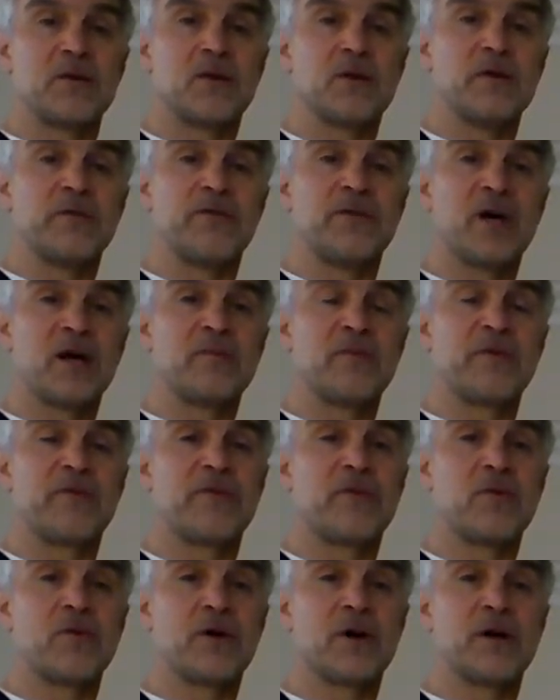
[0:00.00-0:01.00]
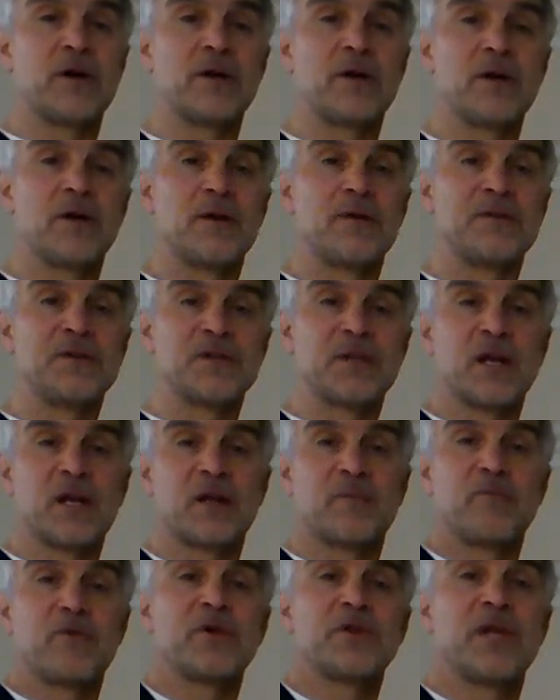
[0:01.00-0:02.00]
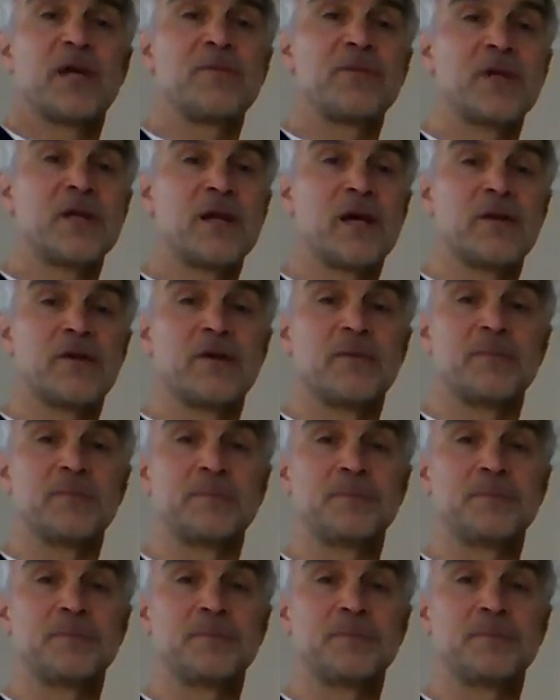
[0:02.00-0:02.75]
you've done before, you just got to put them together.